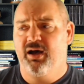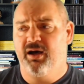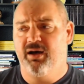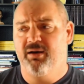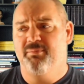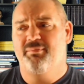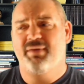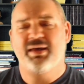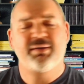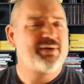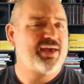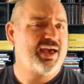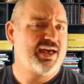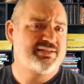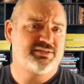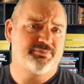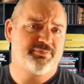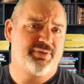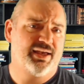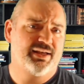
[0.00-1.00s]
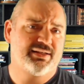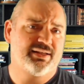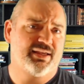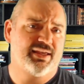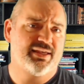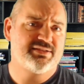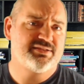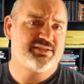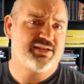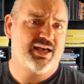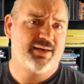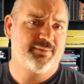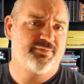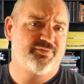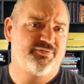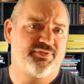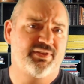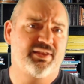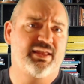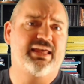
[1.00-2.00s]
Maybe add some pectic enzyme
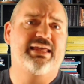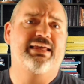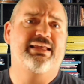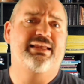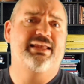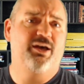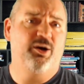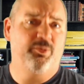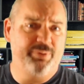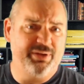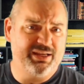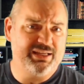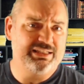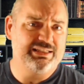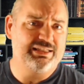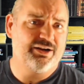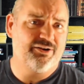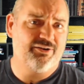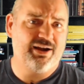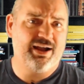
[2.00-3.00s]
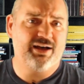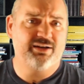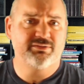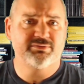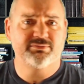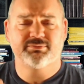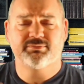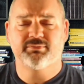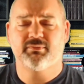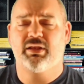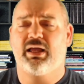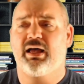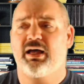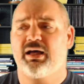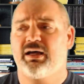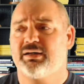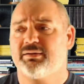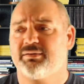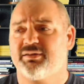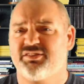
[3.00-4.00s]
to help it clear out,
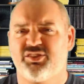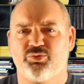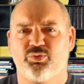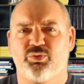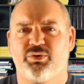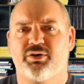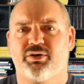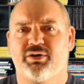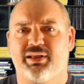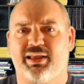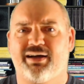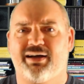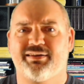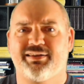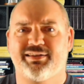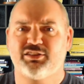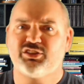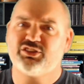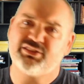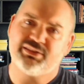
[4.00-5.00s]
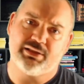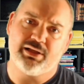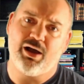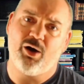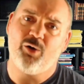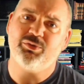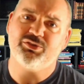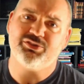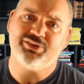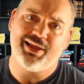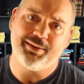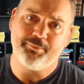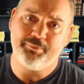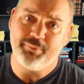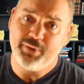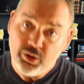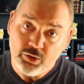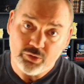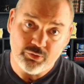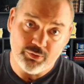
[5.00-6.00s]
because it's real cloudy. It looks almost like
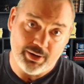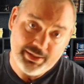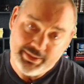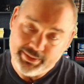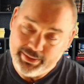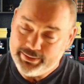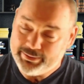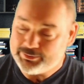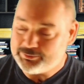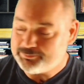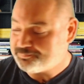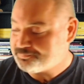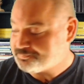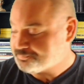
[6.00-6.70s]
milk right now.